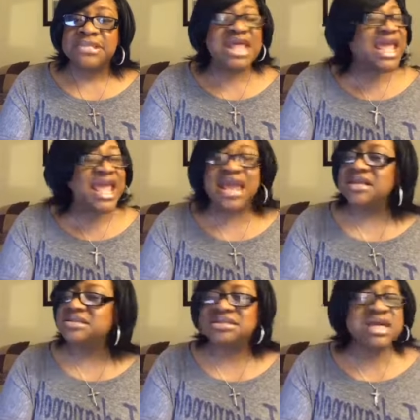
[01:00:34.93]
The
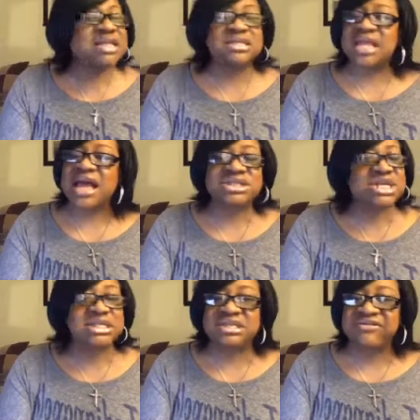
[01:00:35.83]
ends does not
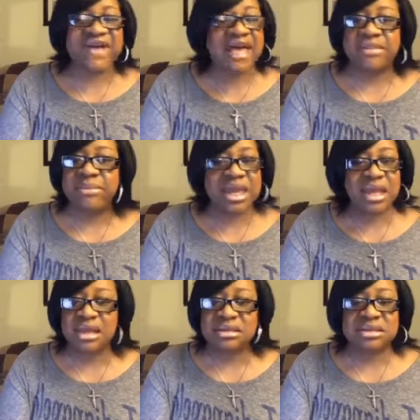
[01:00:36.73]
justify the
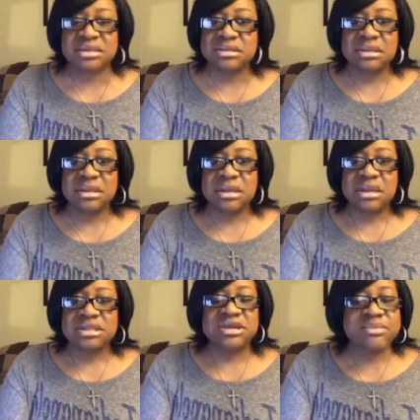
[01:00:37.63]
means.
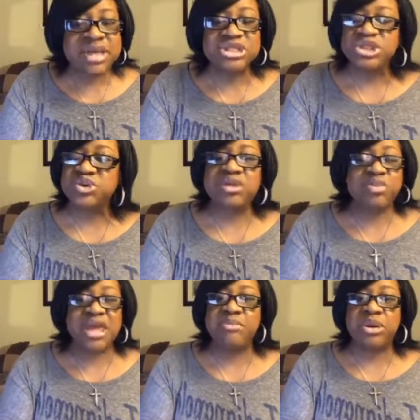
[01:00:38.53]
To
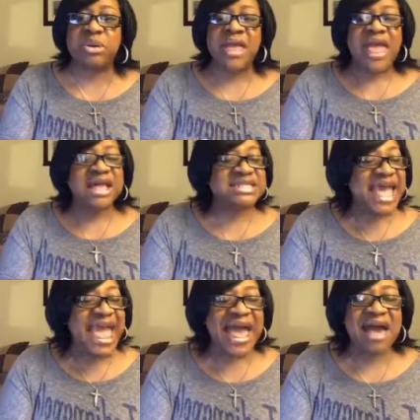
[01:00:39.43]
mistreat people and to
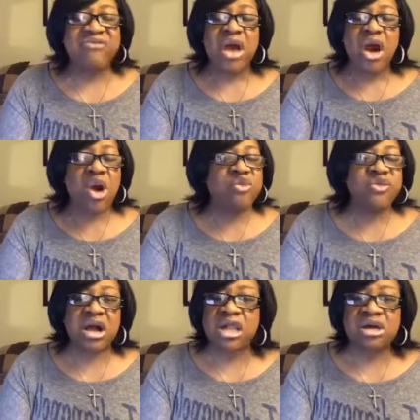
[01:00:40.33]
have
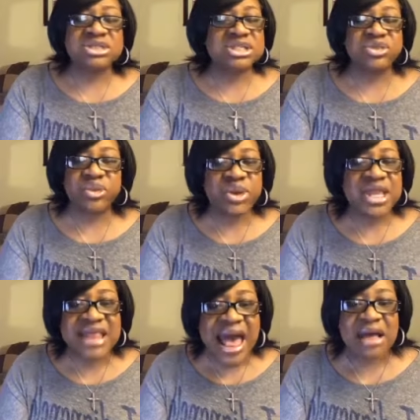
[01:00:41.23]
close to
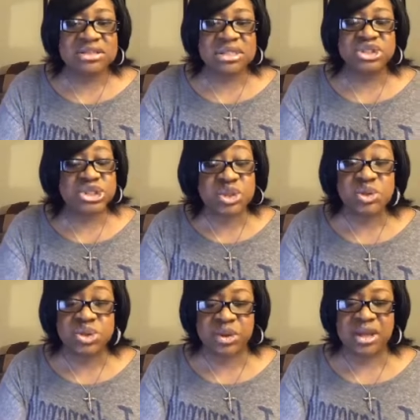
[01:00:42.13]
3,000
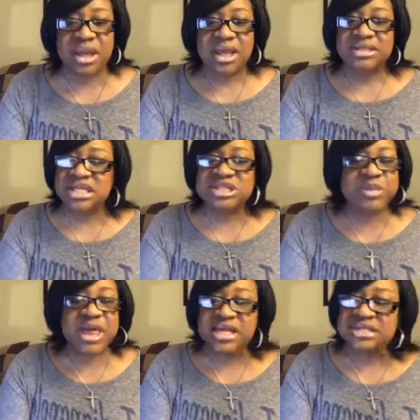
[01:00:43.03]
children
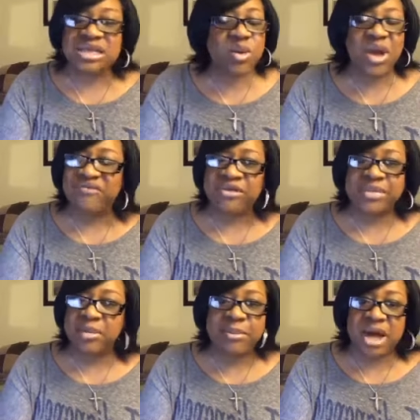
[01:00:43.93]
displaced and away
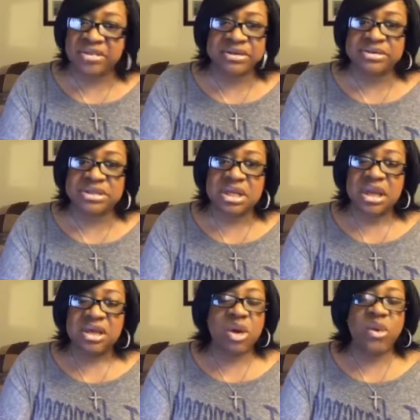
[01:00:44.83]
from their mothers,
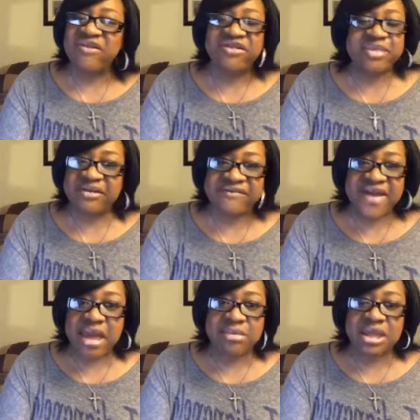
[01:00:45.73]
away from their
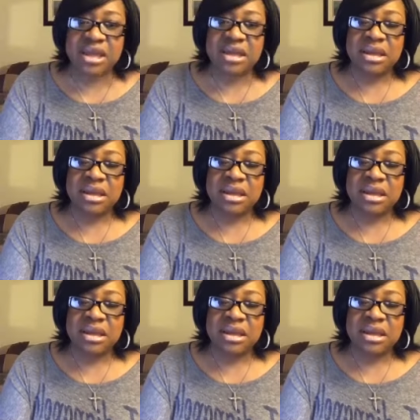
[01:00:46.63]
family.